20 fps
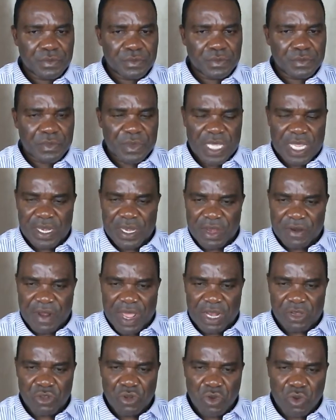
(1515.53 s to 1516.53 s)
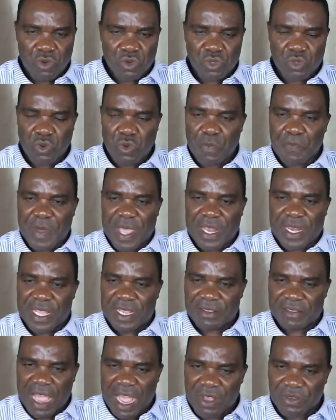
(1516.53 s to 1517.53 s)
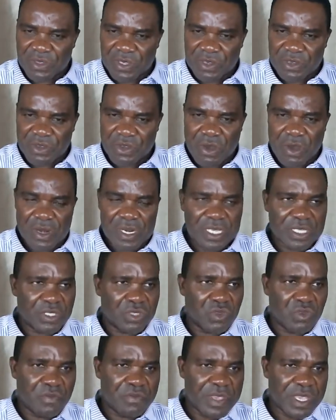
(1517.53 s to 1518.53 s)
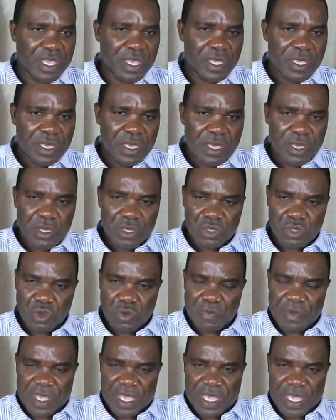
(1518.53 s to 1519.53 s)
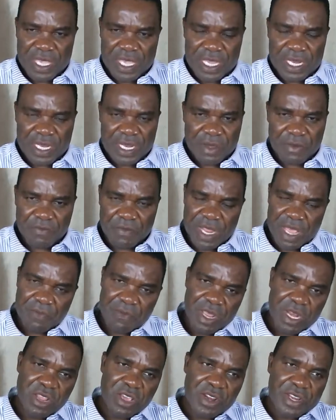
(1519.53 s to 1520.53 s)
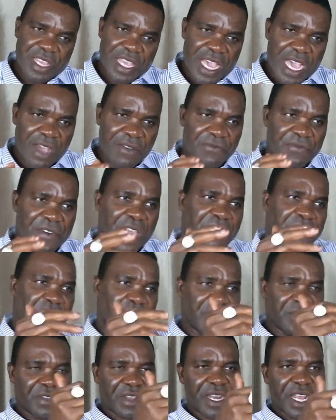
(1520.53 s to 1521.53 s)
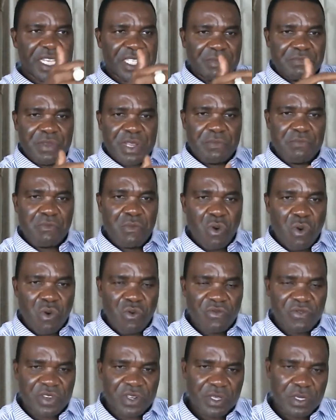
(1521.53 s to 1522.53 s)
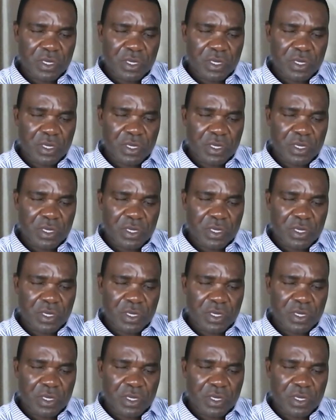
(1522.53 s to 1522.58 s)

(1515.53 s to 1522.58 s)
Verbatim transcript: Then there are those who paid a thousand dollars to be to be in the, the millionaire 500 has been moved.